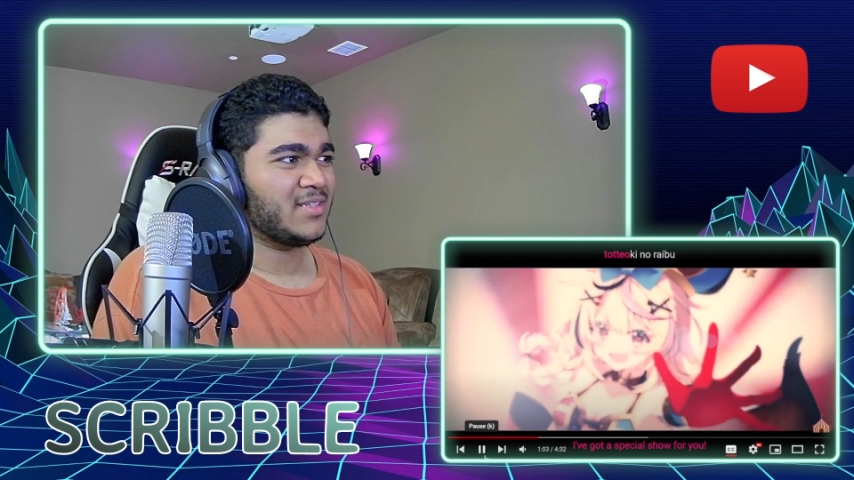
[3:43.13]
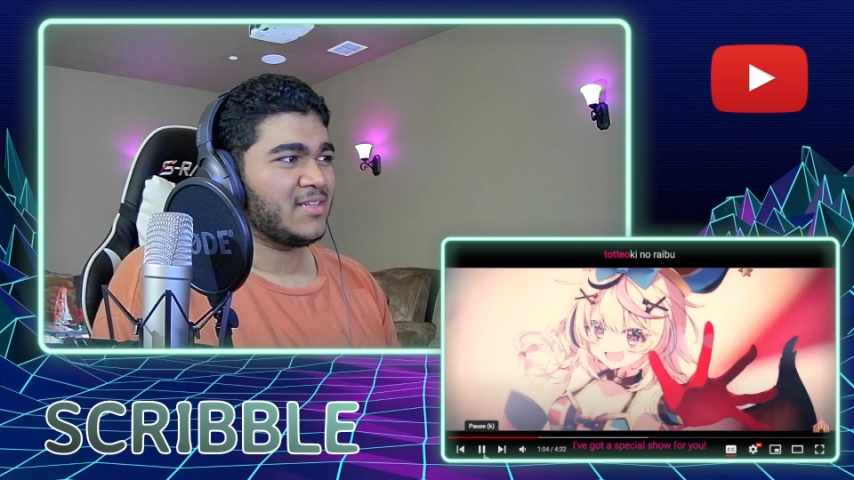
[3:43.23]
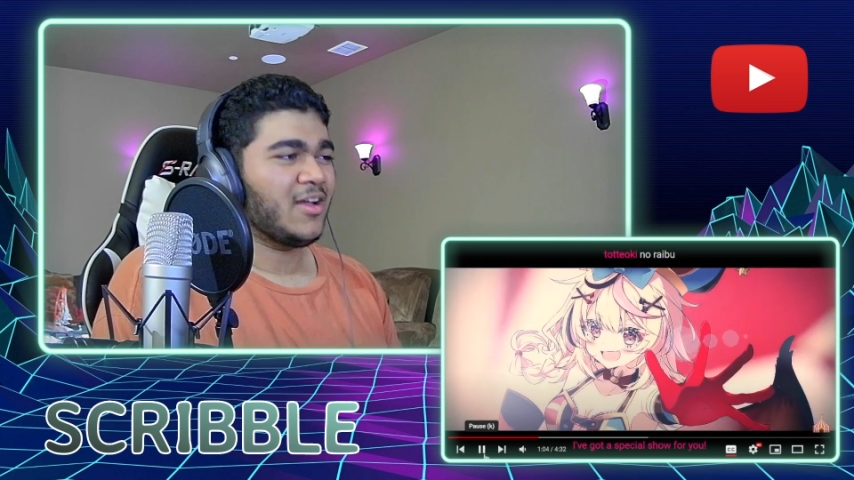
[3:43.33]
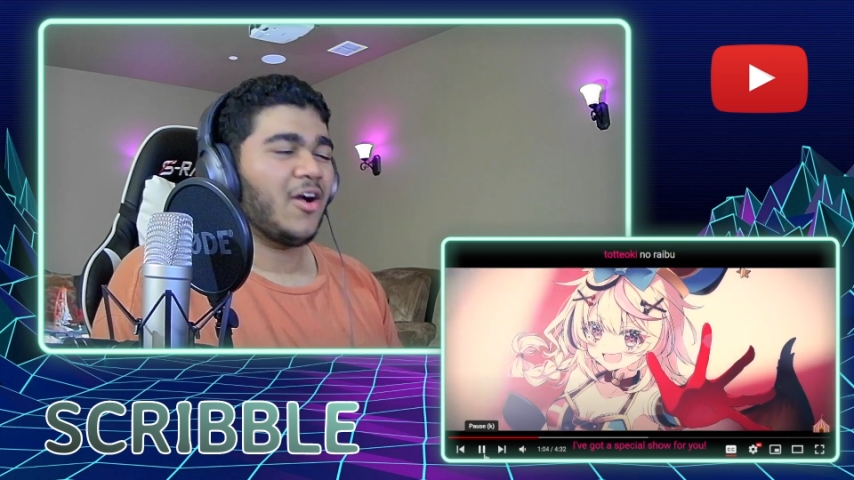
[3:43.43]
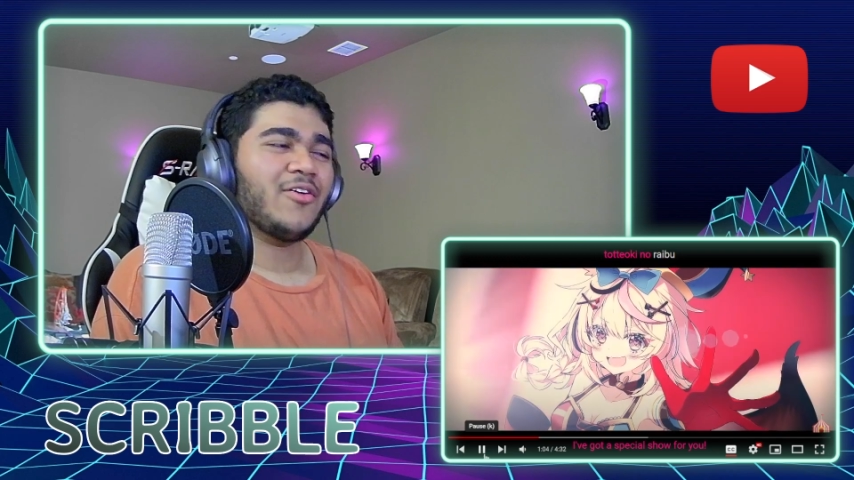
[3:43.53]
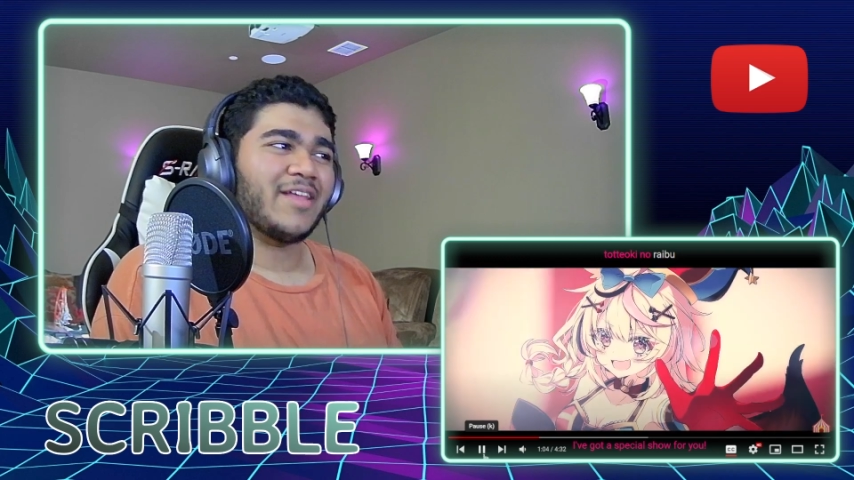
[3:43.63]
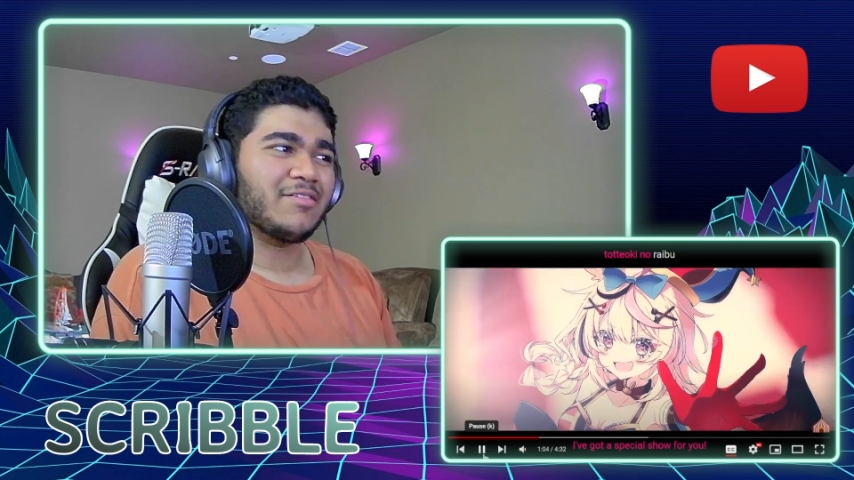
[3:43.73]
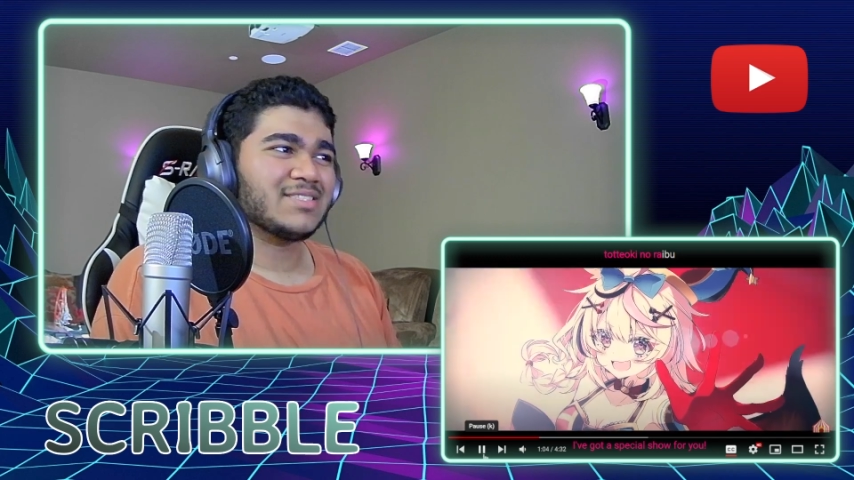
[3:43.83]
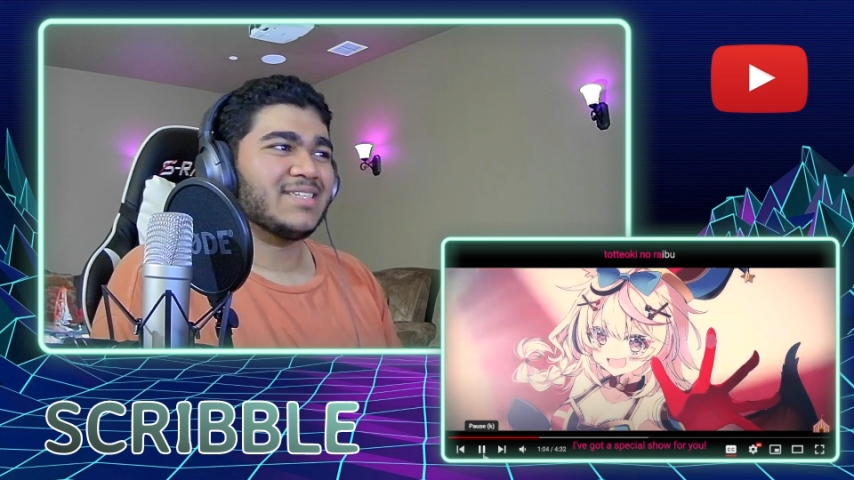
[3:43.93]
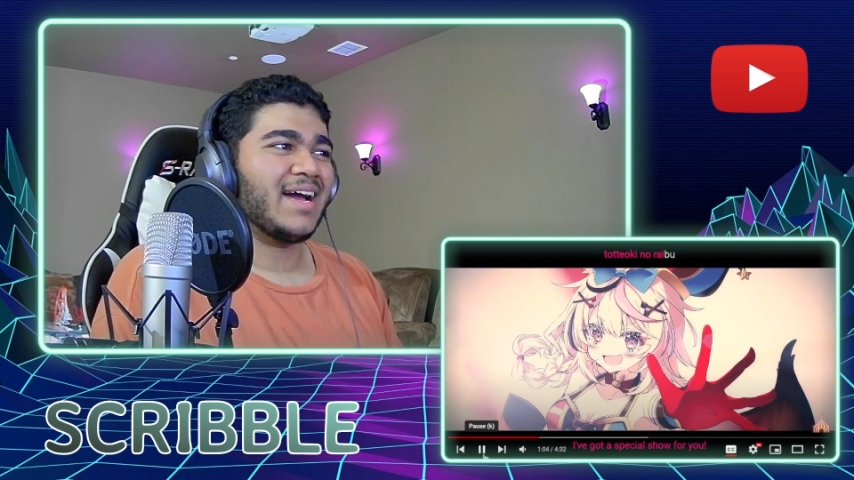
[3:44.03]
Oh, that
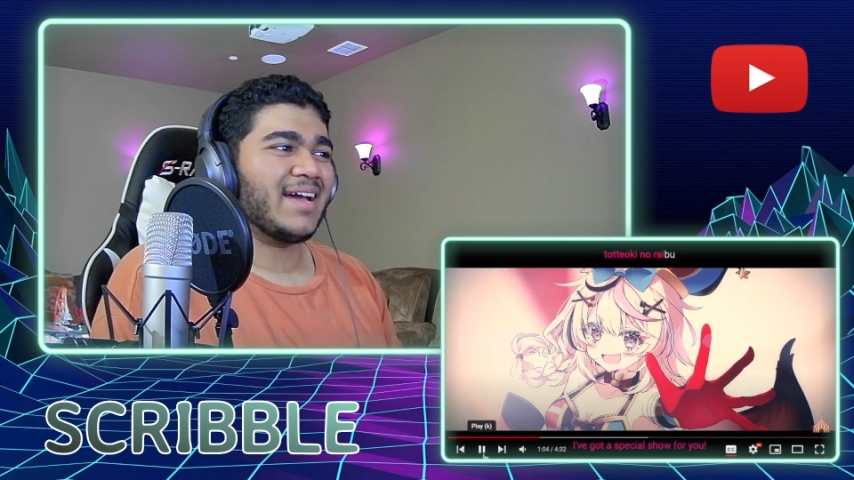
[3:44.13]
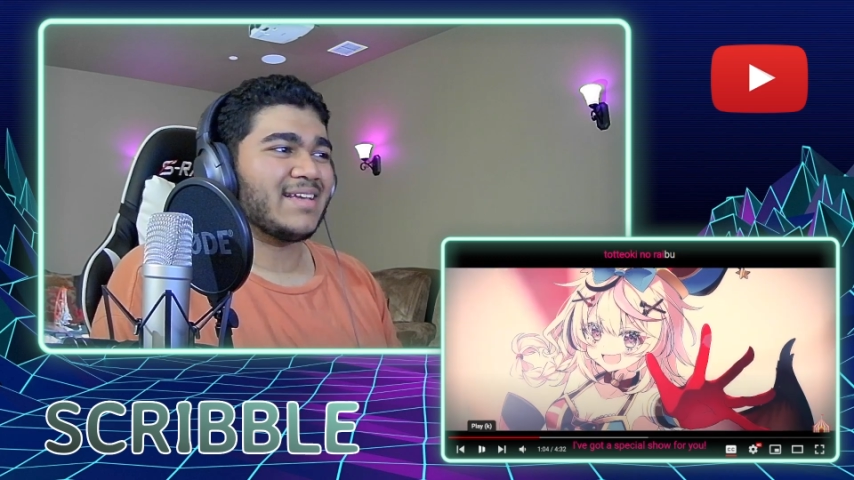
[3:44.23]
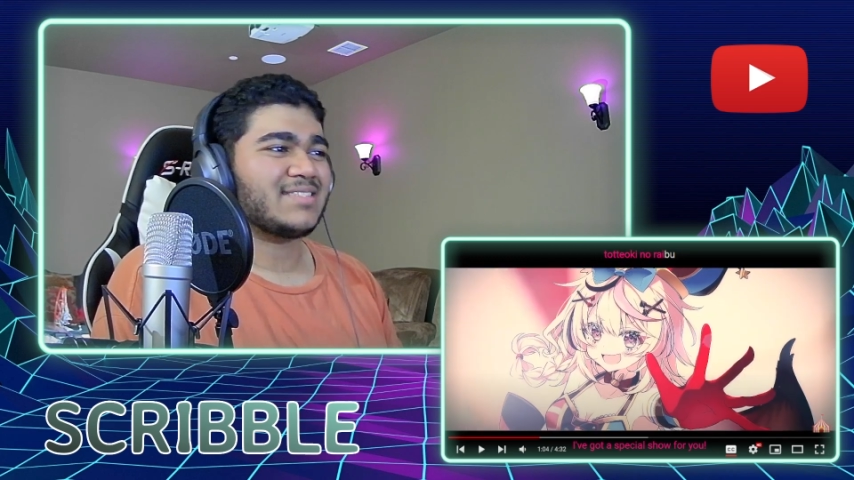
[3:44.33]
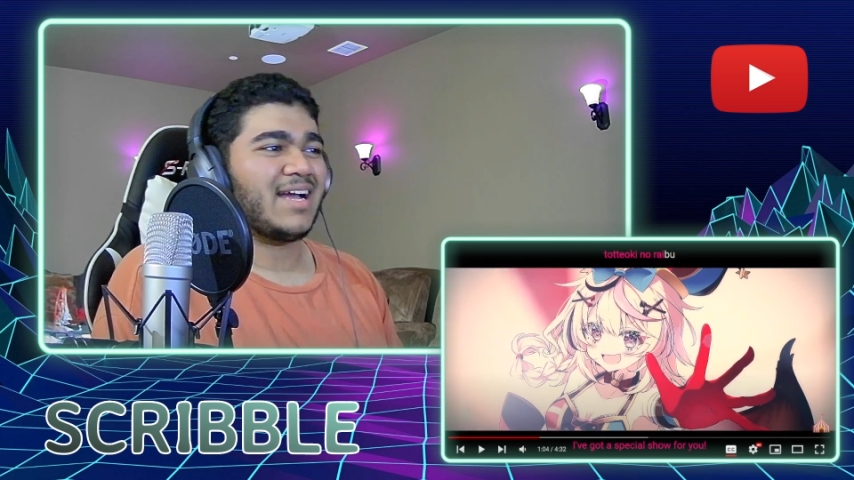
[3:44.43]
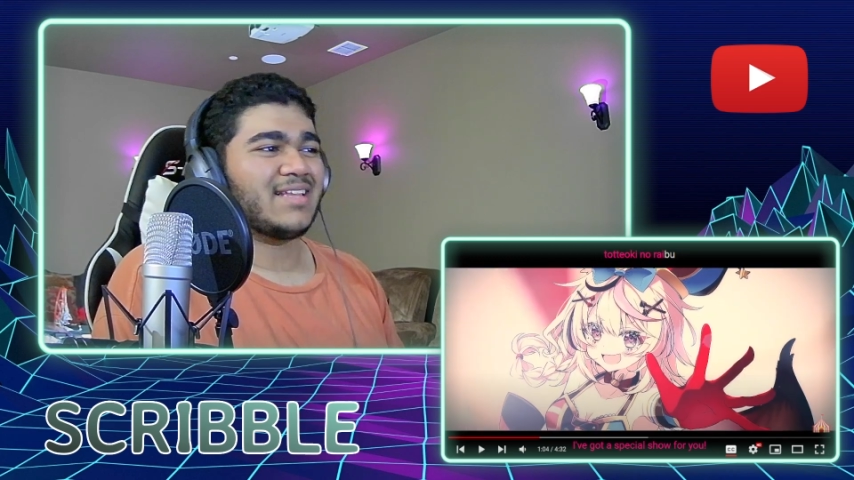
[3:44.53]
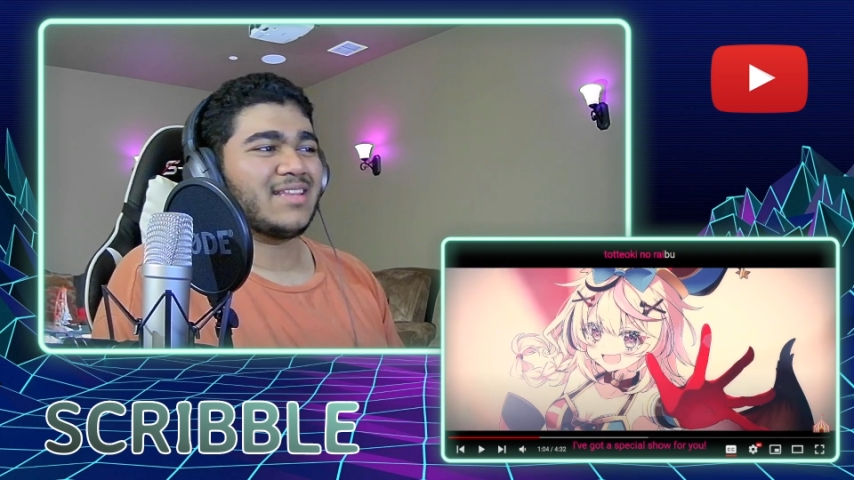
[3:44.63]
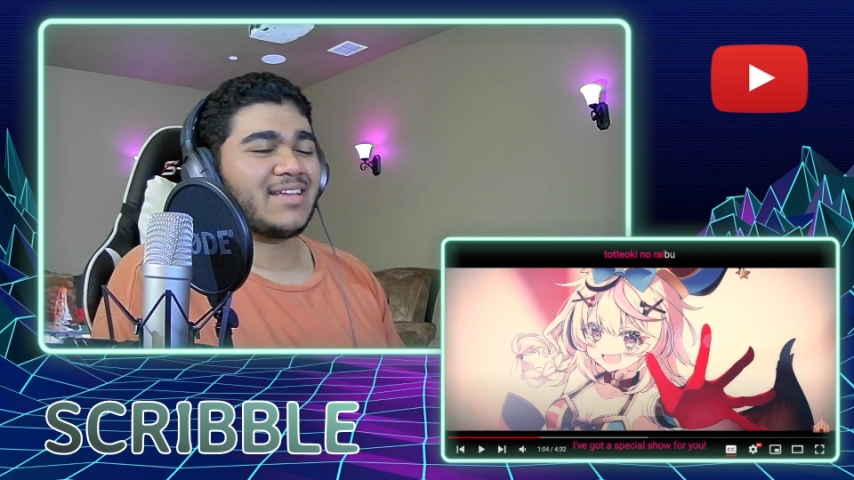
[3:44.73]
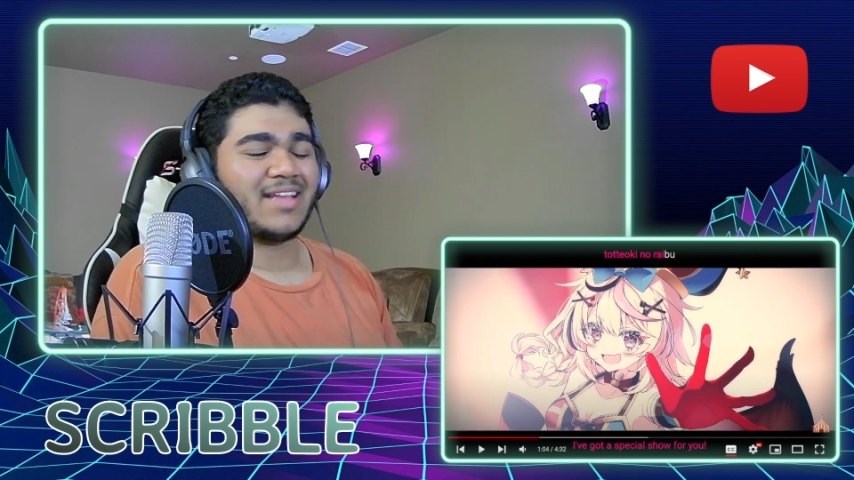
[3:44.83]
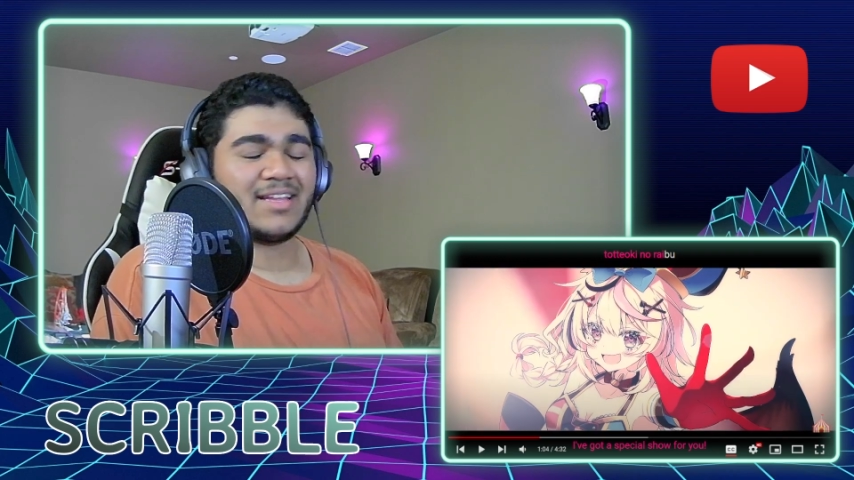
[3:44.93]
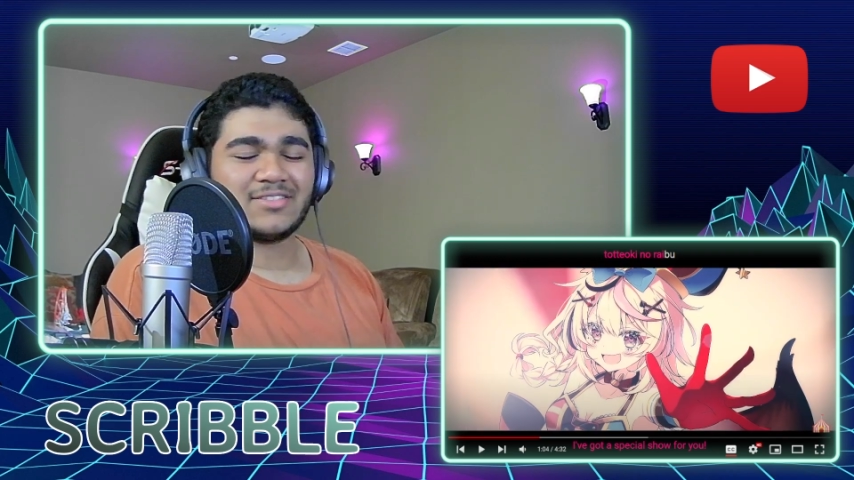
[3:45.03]
was a nice. I like that.